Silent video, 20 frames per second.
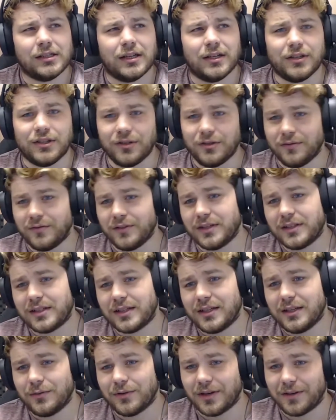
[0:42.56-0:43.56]
at
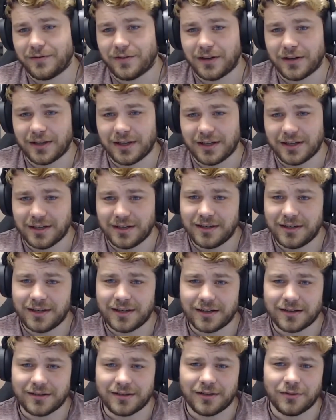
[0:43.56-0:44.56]
university, when I finally had
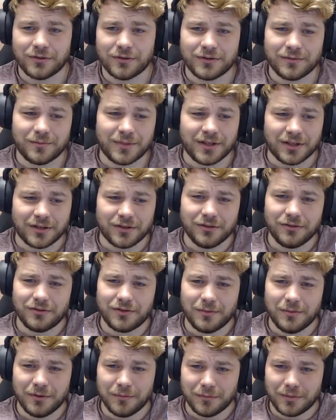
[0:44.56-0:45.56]
internet and I wasn't being a
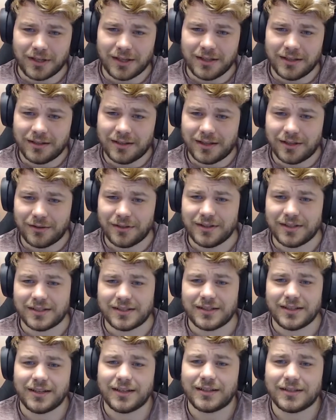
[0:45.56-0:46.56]
country bumpkin out in the
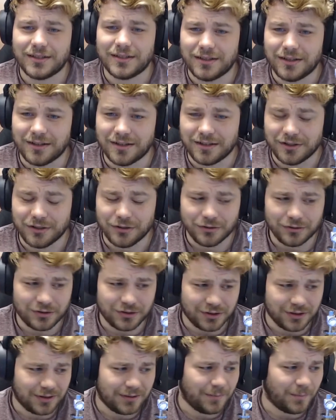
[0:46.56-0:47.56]
sticks in
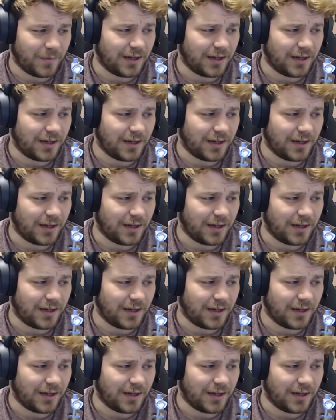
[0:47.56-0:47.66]
Yorkshire.